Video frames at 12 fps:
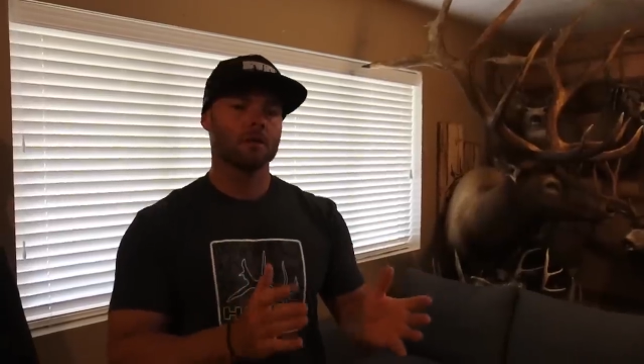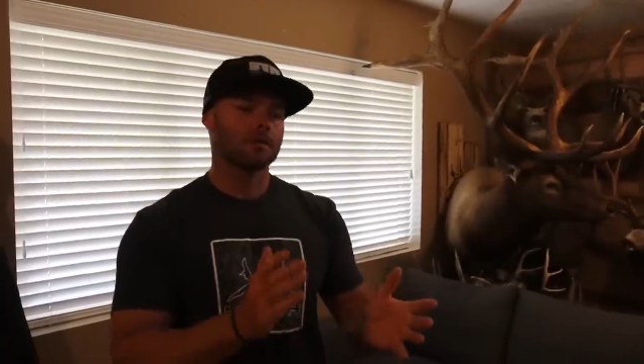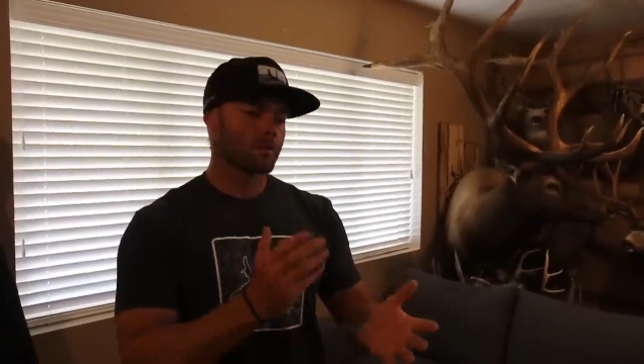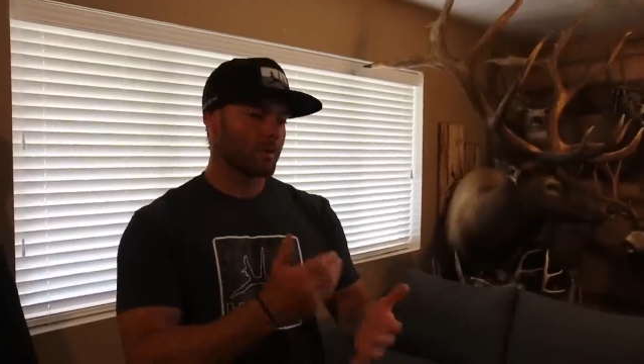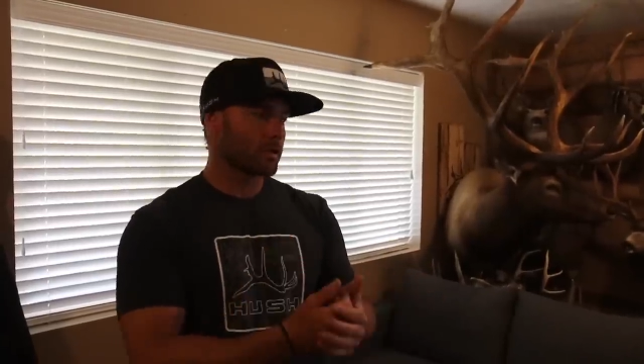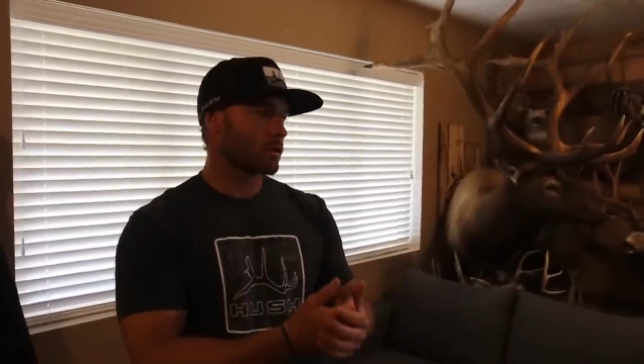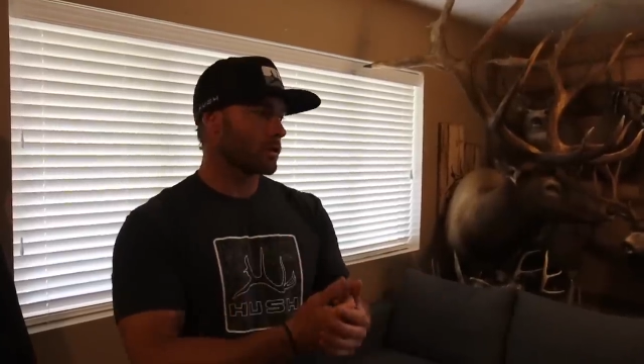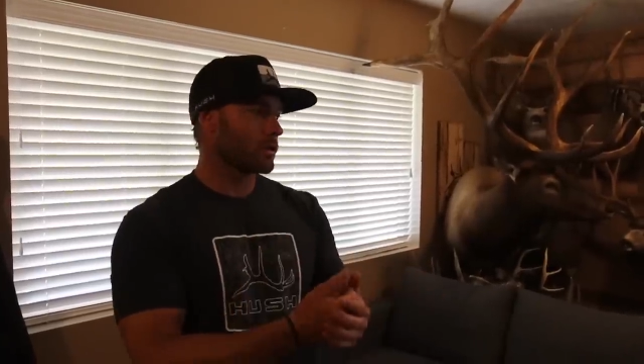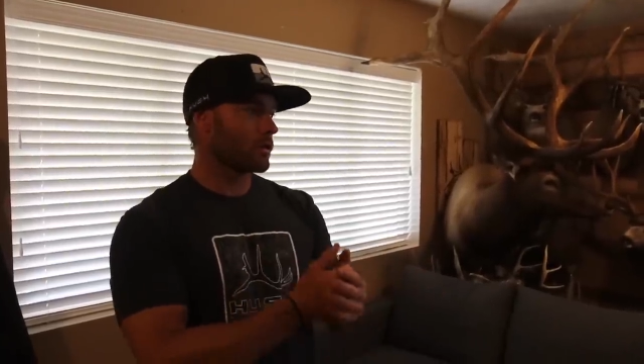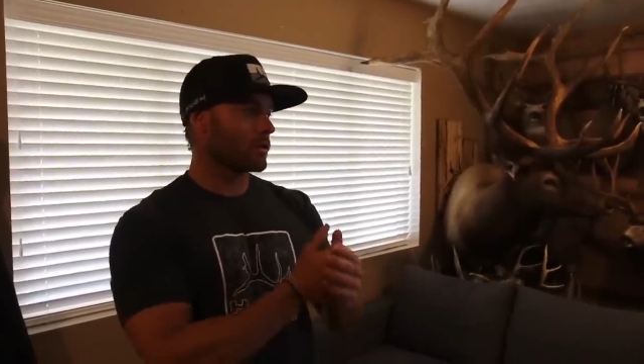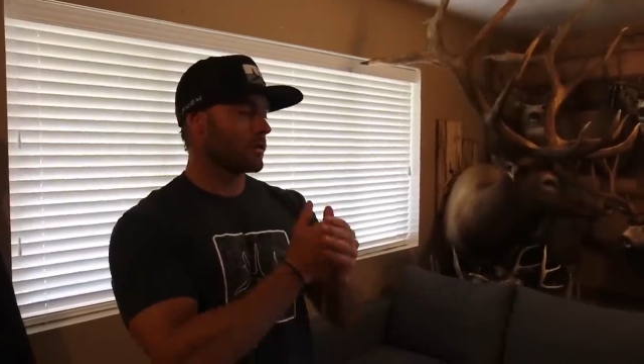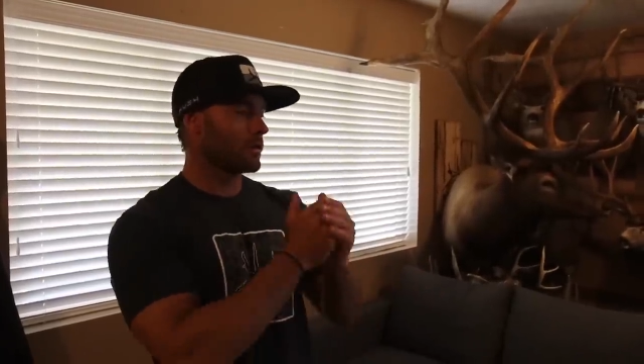So make sure you
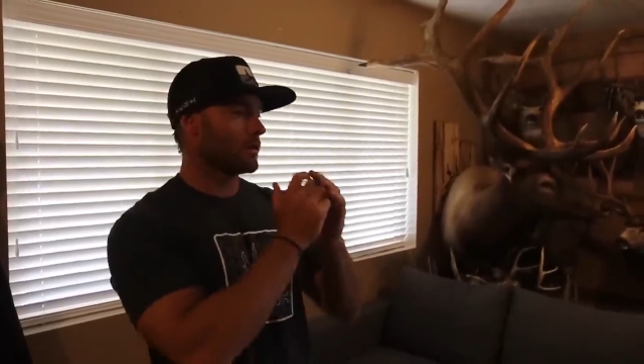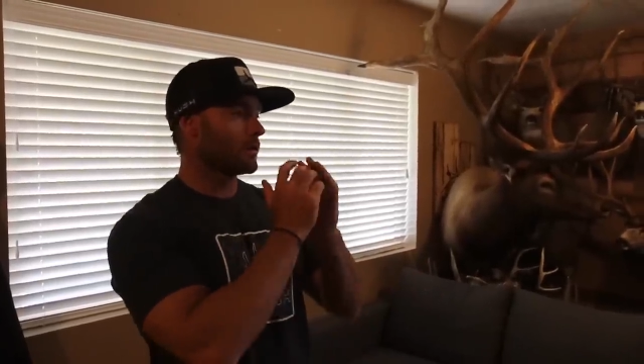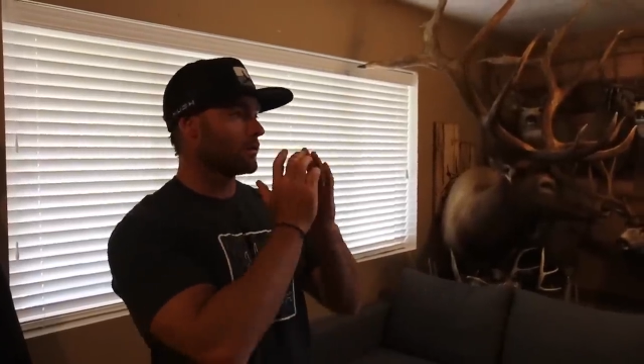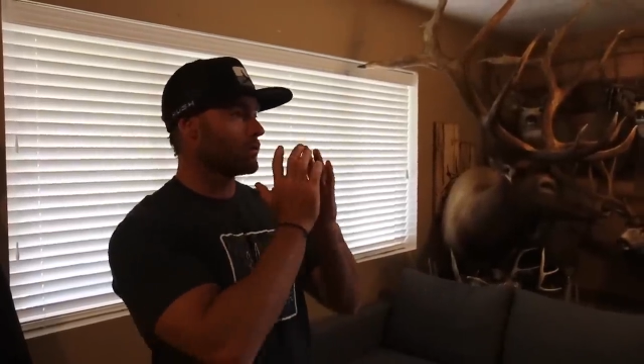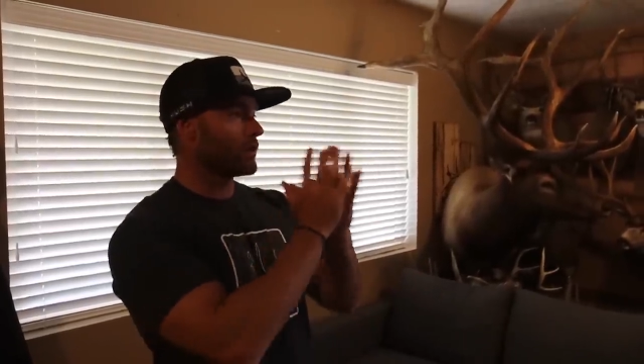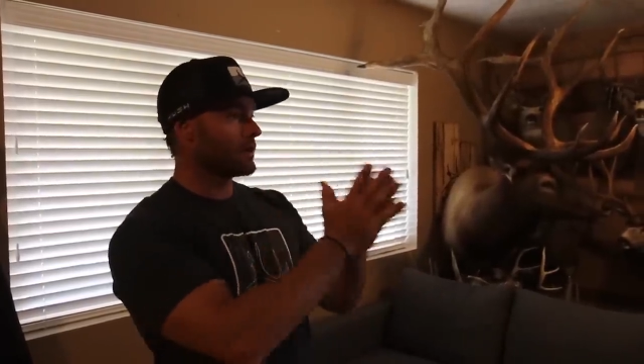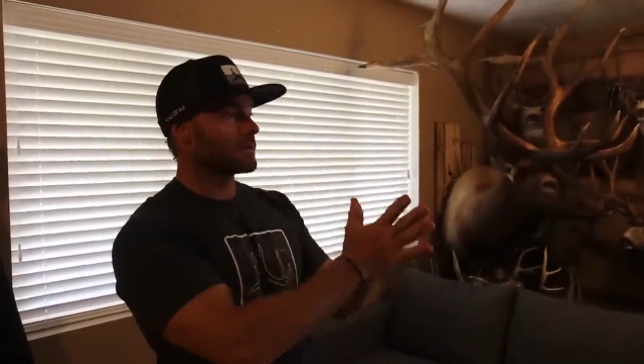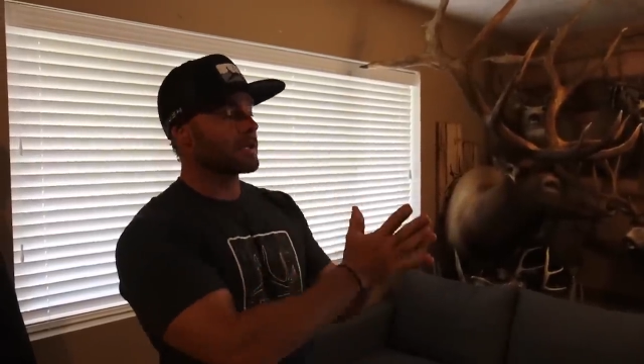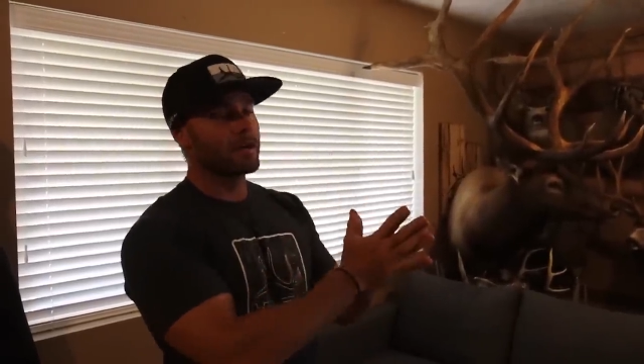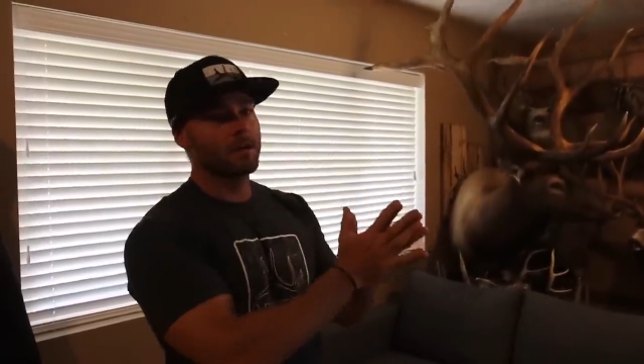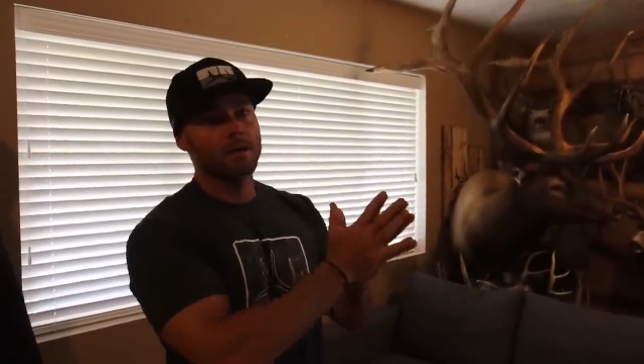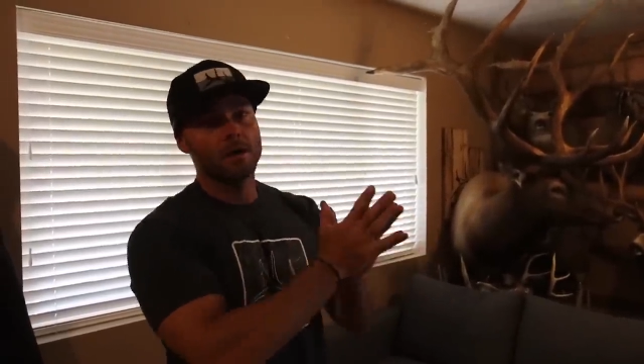go to the
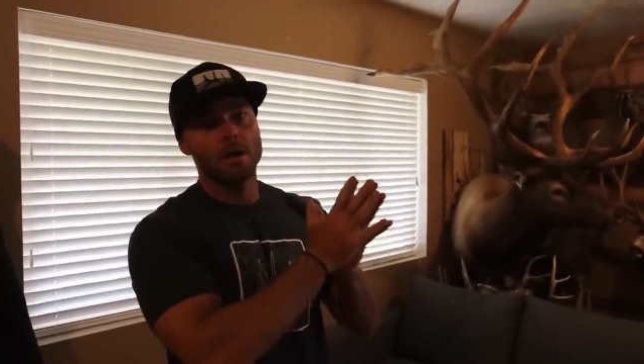website.